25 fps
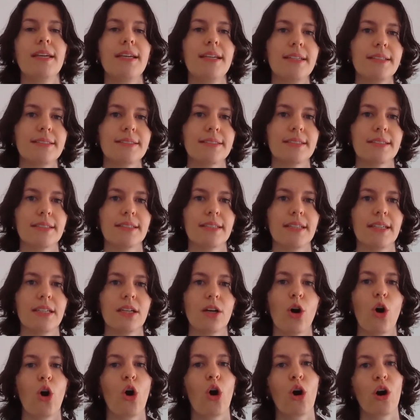Italy
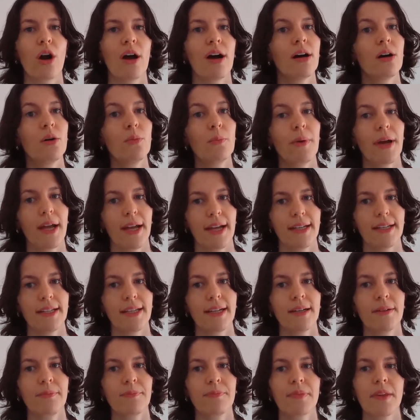or
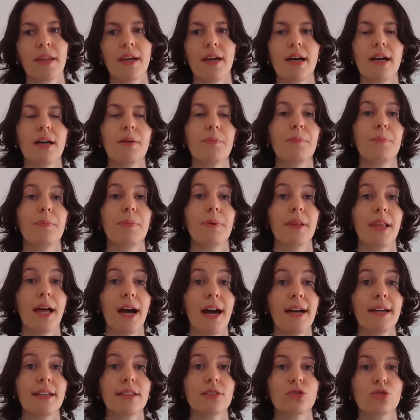Albania
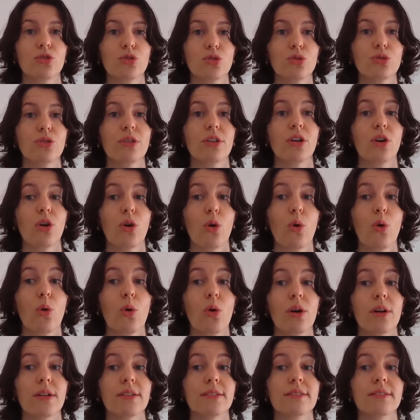applied to the
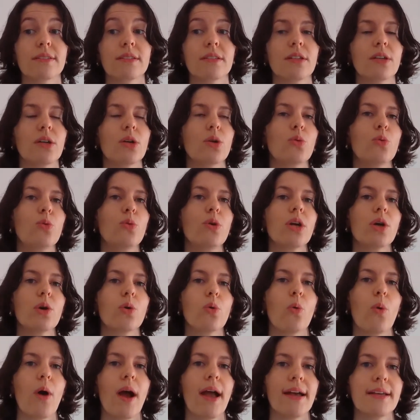court
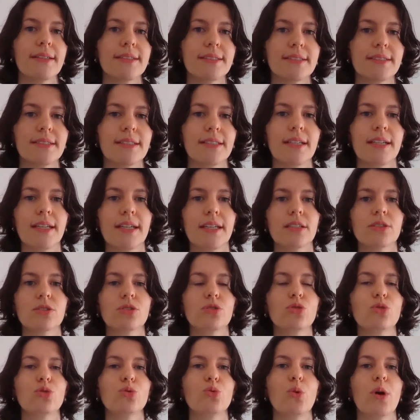requesting it
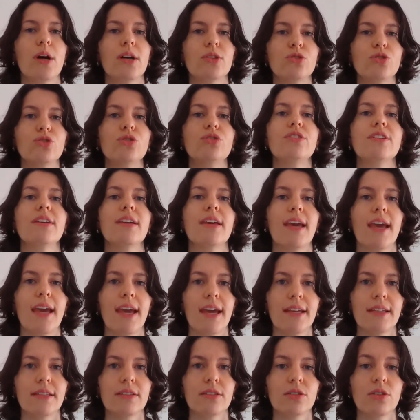to
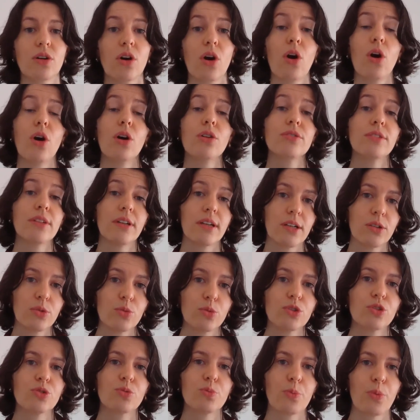adjudicate on their
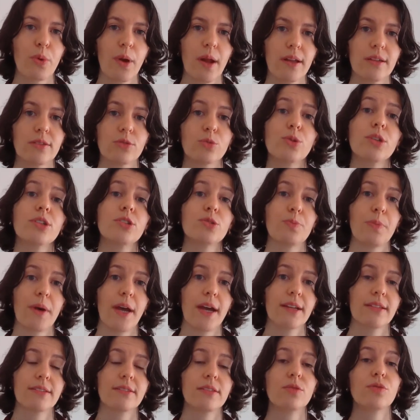
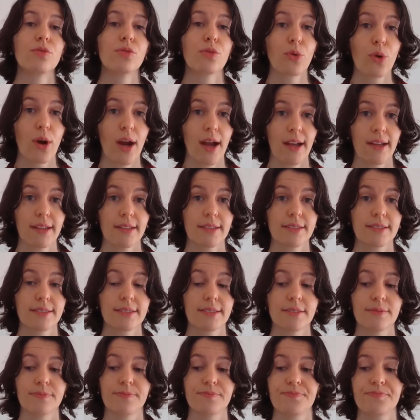respective
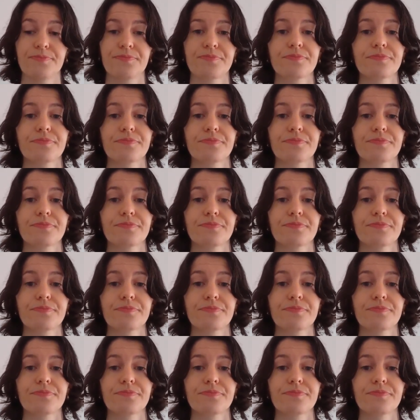rights.